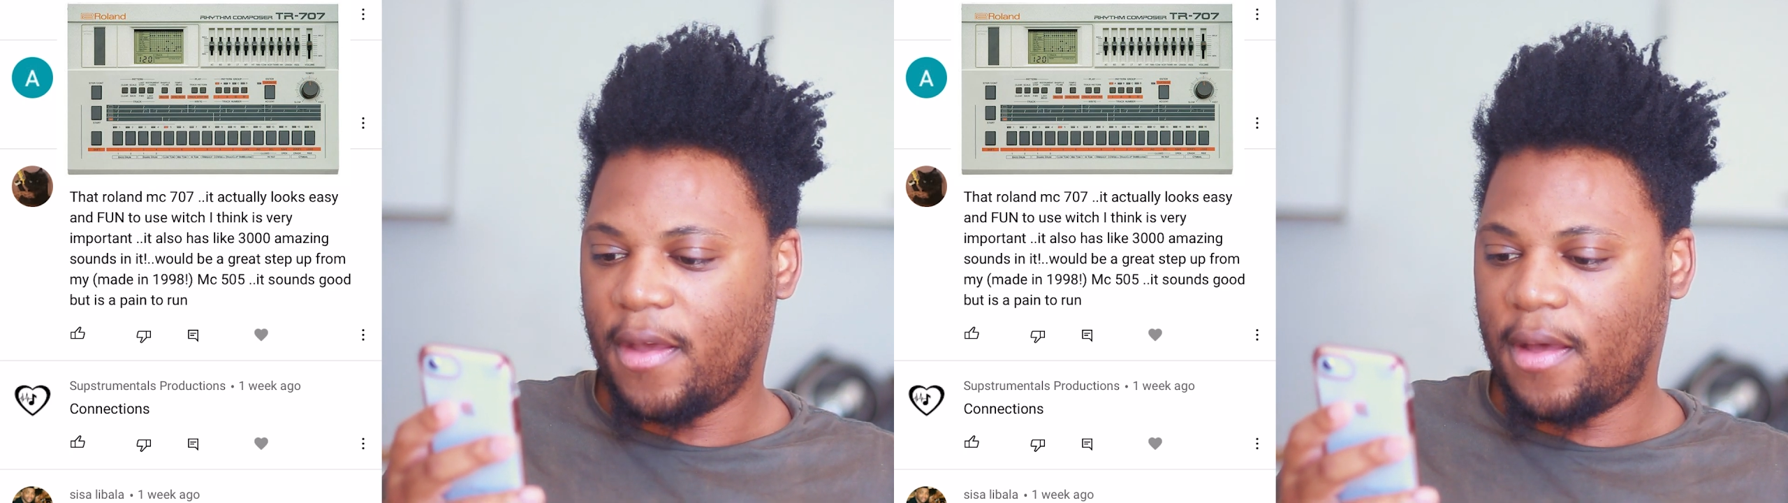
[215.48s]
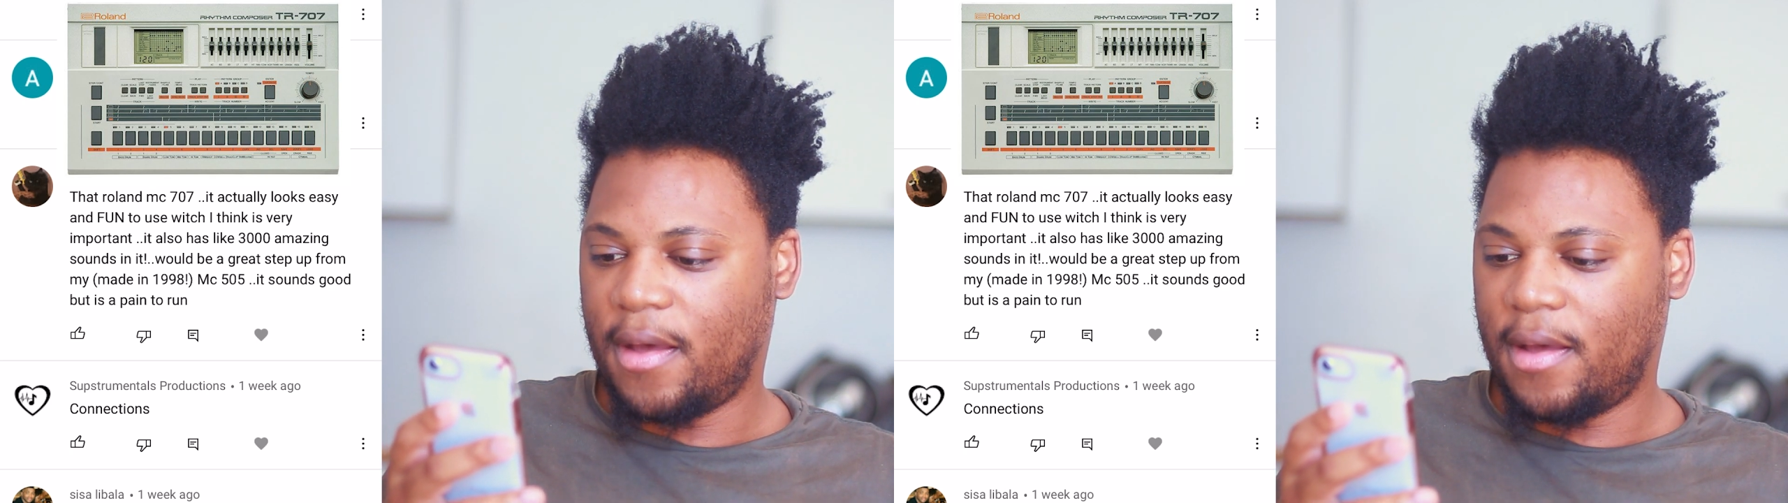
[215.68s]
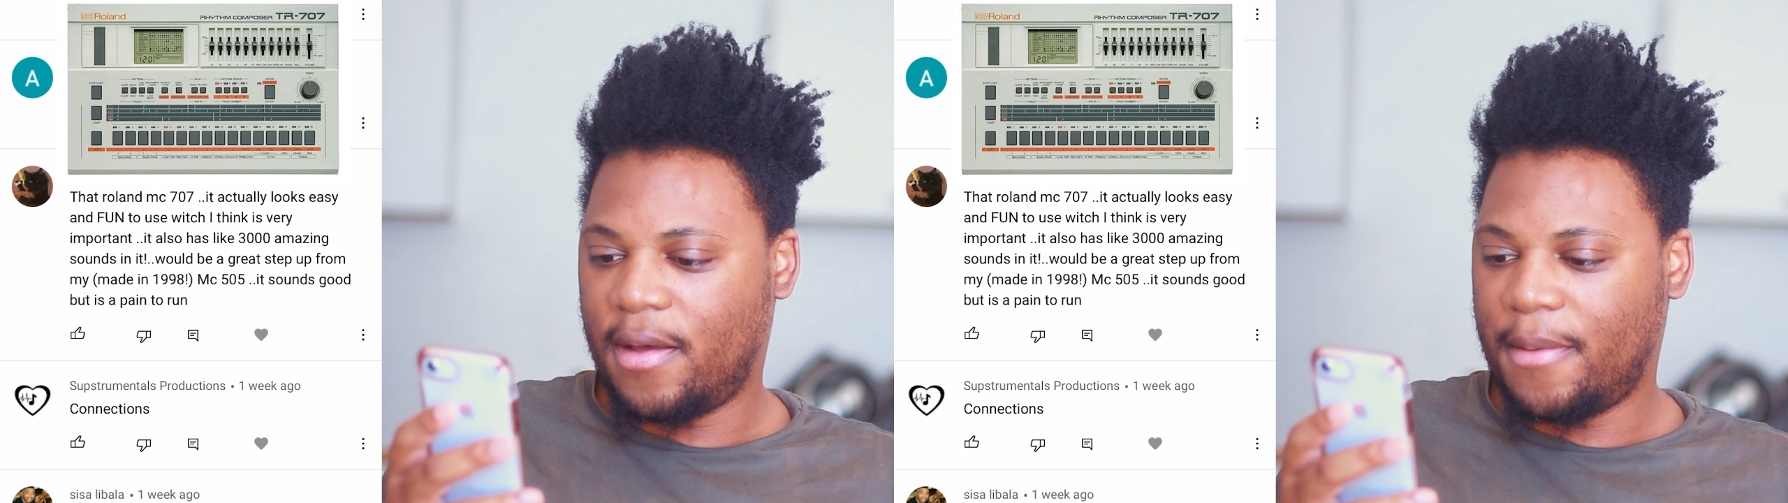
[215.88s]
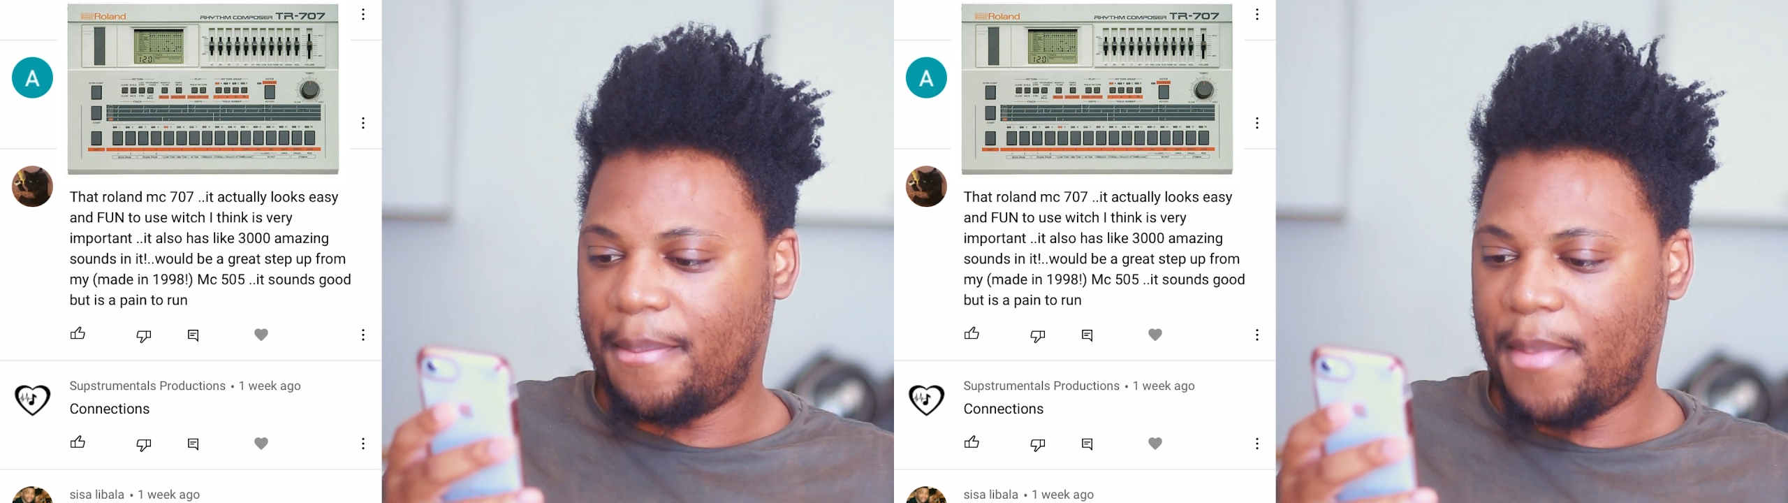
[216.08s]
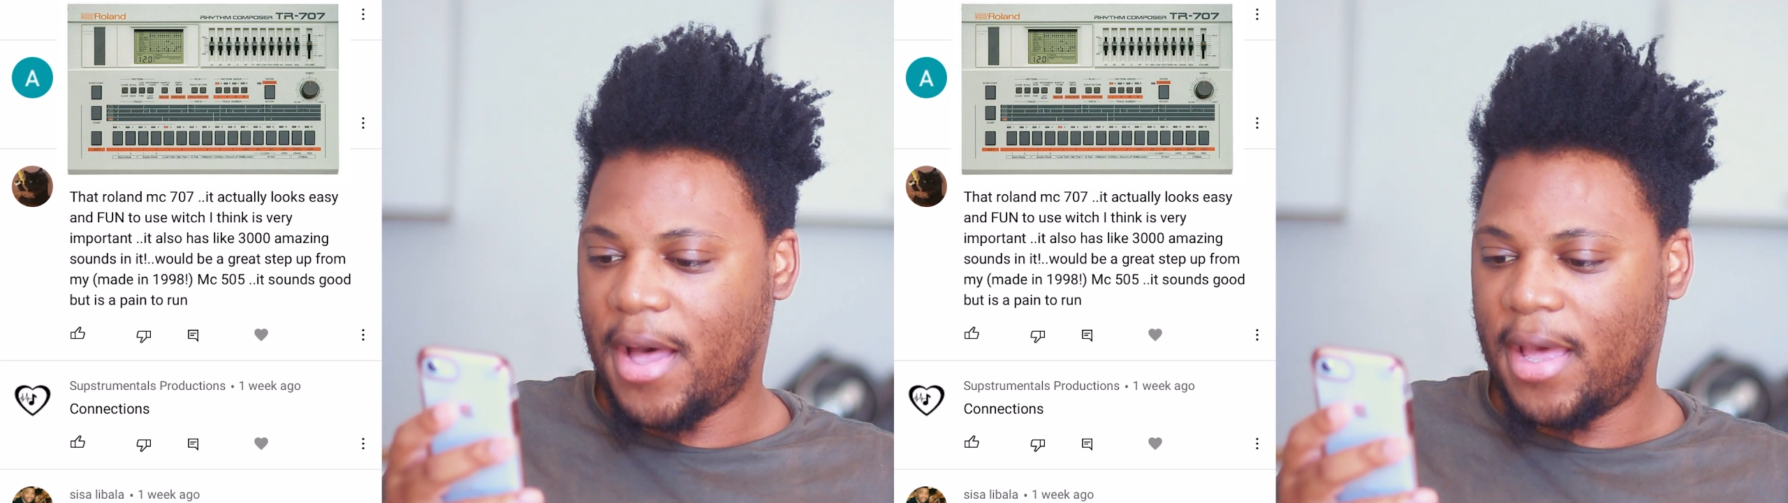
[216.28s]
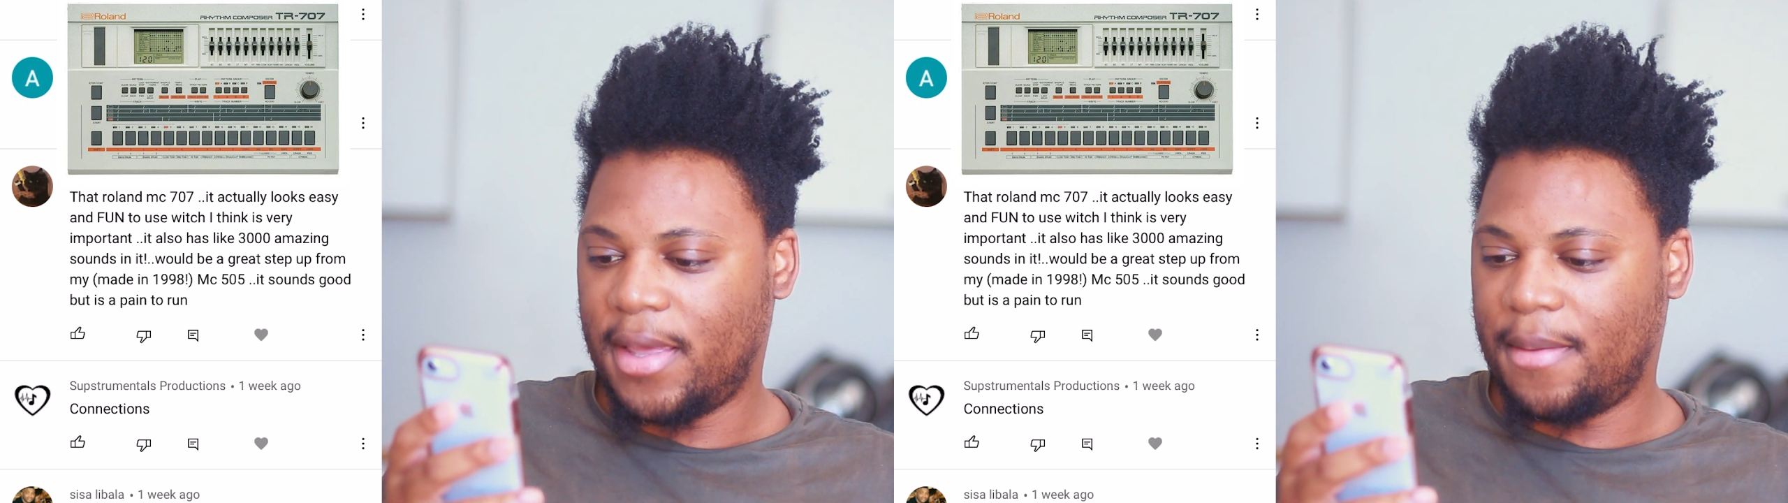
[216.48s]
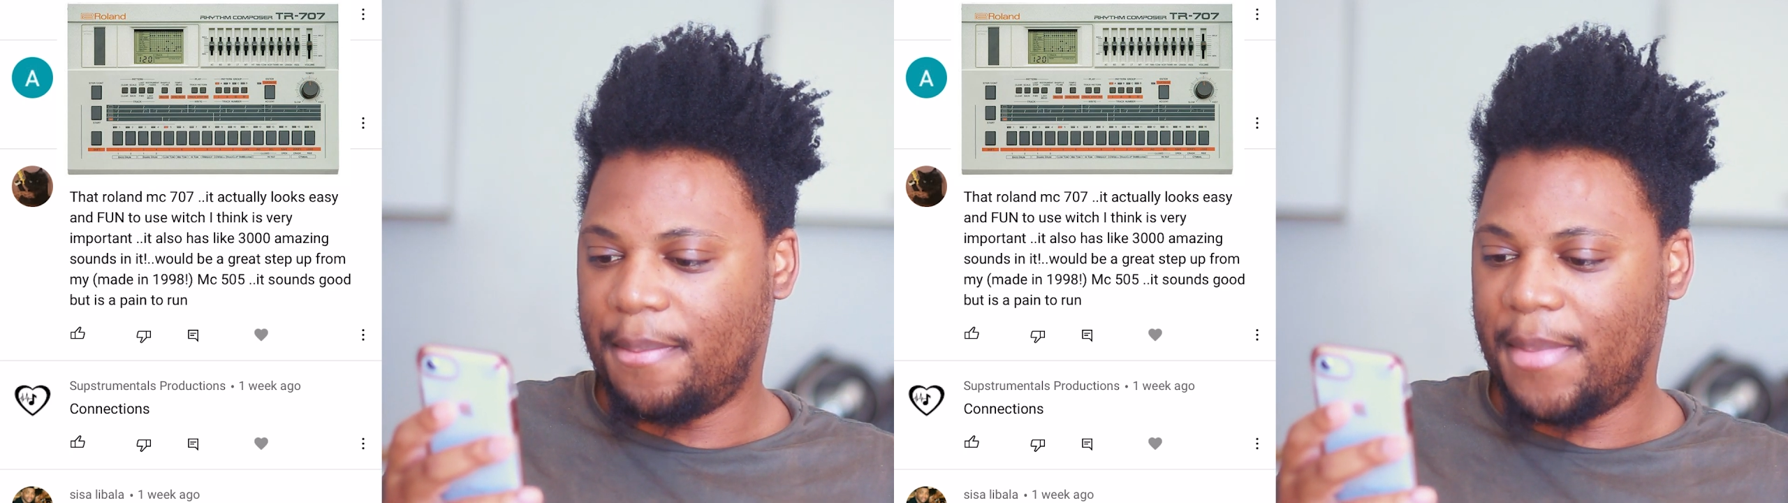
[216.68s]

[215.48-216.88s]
my